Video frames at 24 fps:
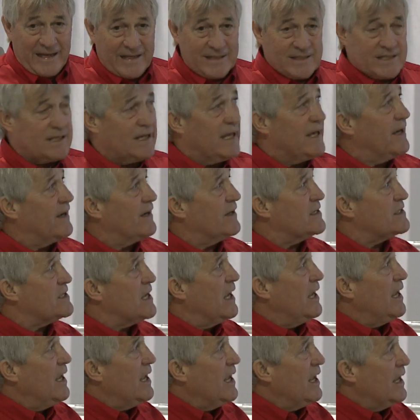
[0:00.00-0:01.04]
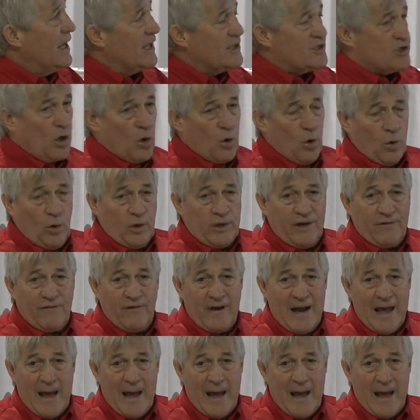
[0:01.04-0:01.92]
insulators, it's a whole different